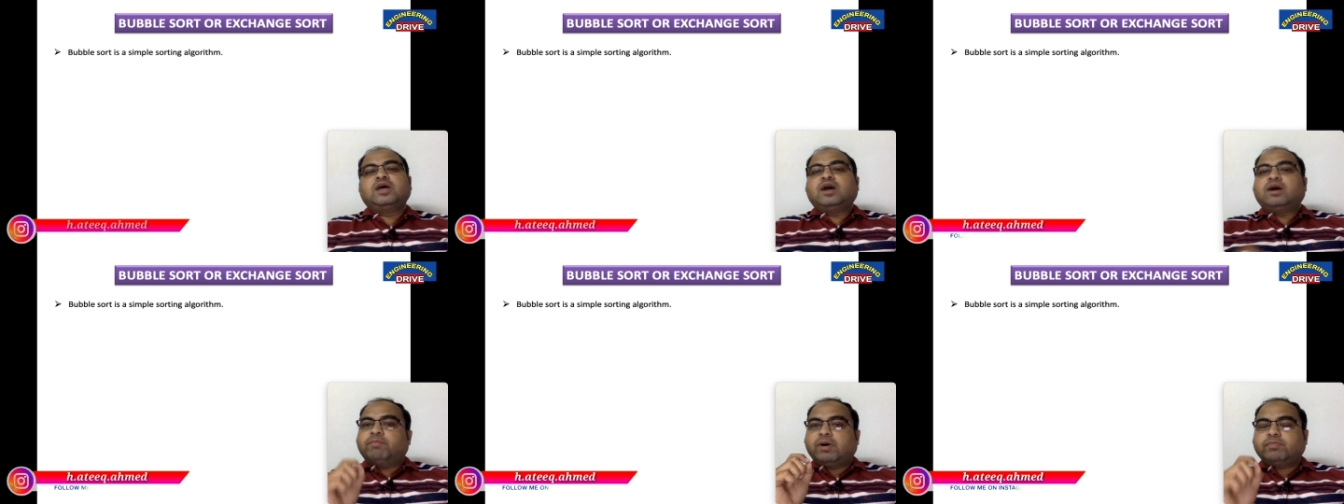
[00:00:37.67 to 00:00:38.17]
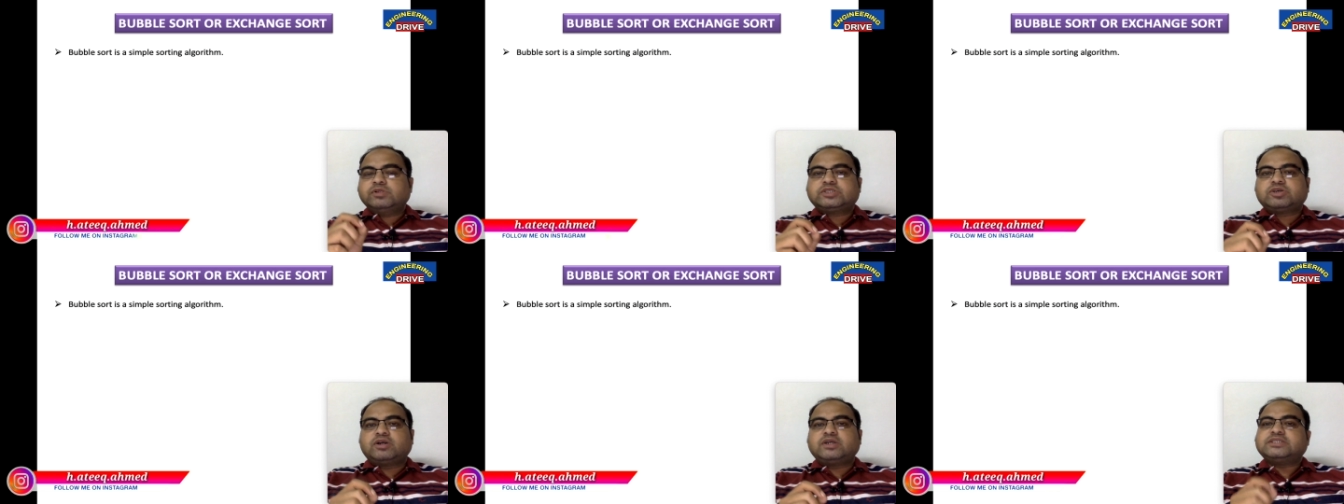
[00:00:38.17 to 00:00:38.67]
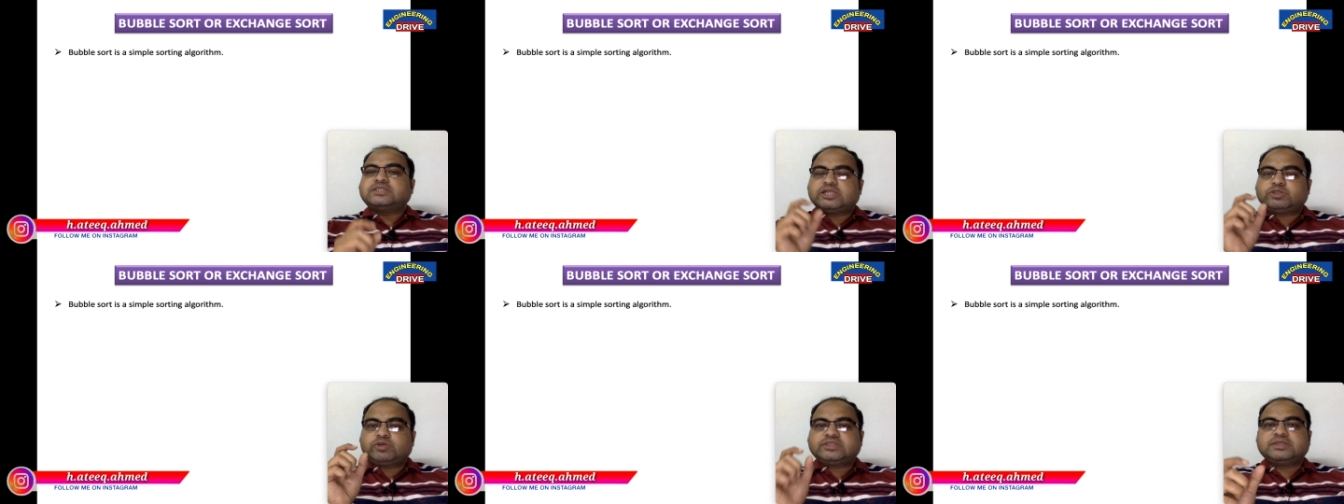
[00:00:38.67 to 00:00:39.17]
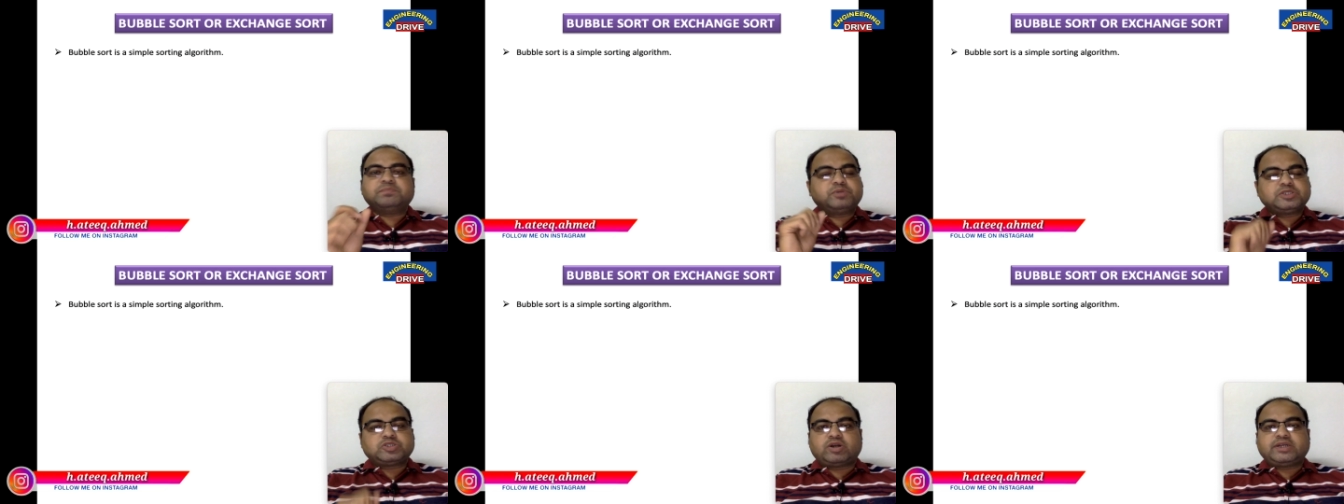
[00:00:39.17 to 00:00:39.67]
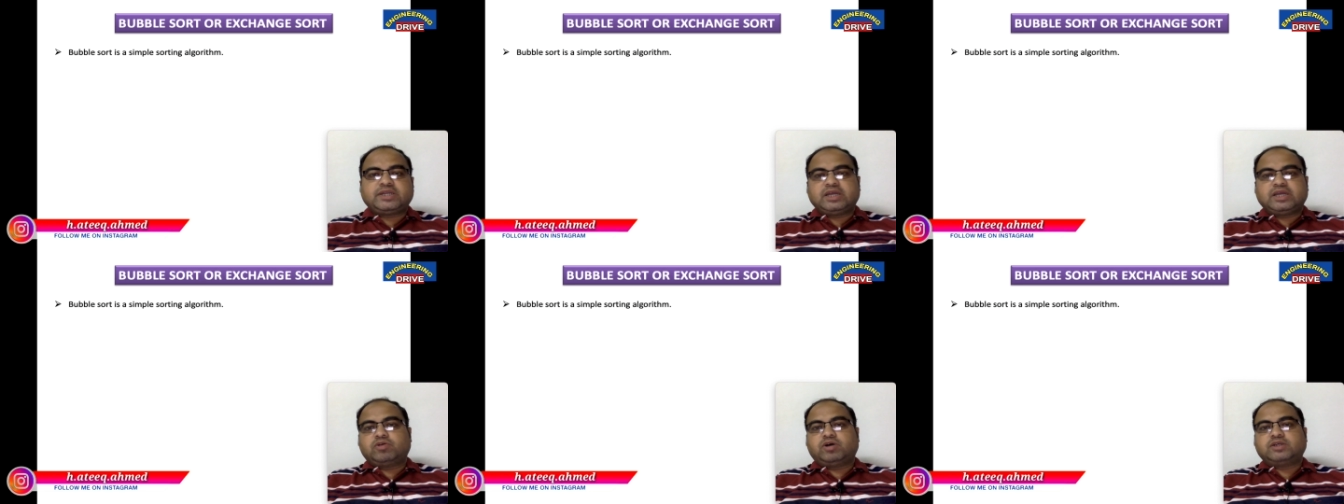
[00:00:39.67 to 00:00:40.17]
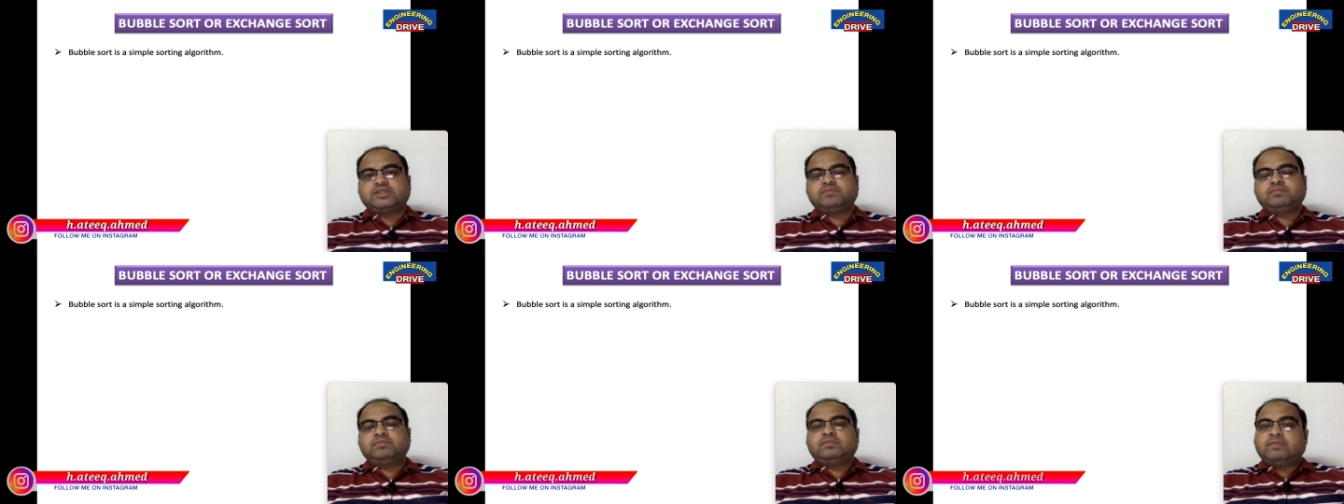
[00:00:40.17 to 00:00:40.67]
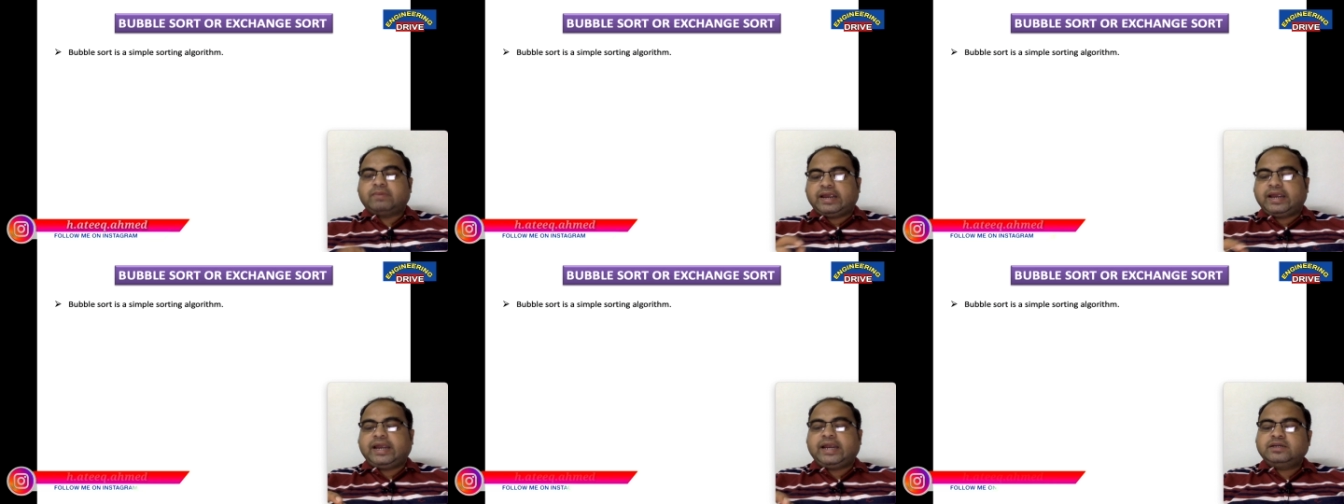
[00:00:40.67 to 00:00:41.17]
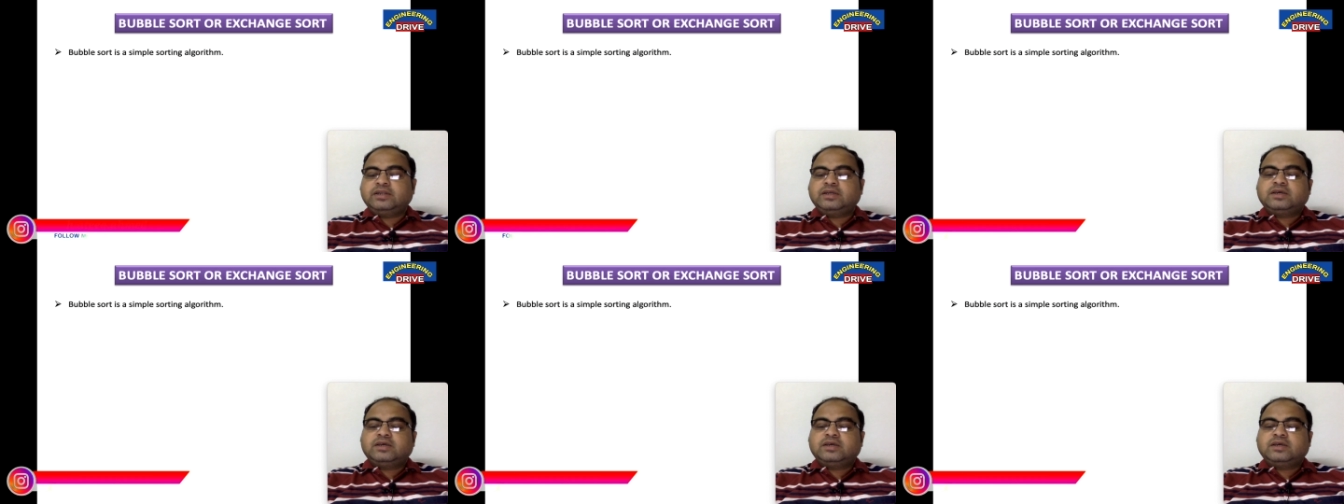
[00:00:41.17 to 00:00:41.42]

bubble sort is also a simple sorting algorithm and